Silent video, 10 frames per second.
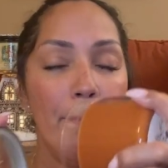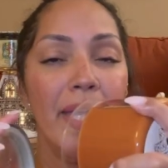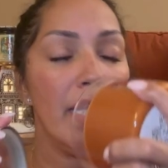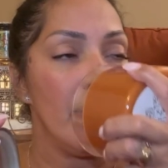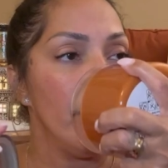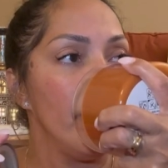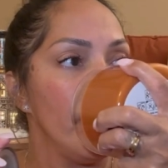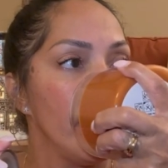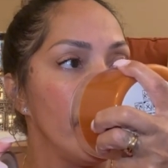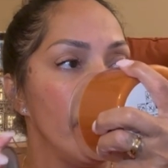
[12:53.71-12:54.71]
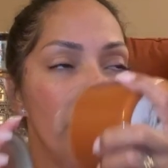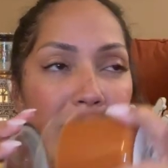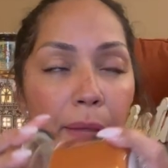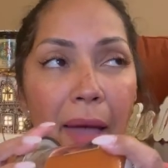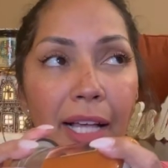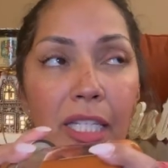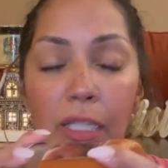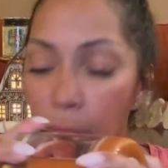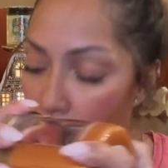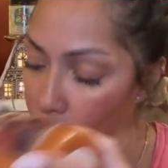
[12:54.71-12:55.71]
medium. I could
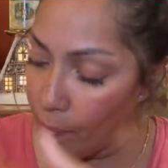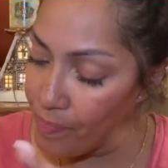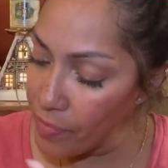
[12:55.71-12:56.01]
smell